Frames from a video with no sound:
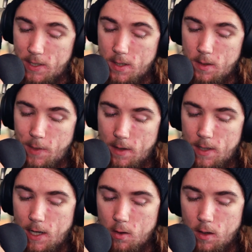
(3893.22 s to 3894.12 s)
done about an
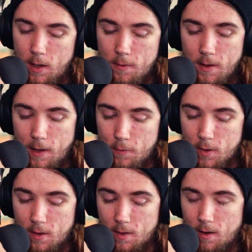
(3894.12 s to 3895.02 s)
hour after
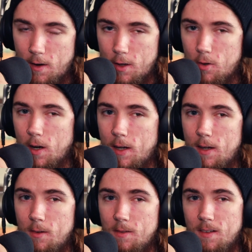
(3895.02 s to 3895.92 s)
the audio cut
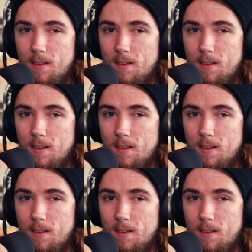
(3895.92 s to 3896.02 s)
out.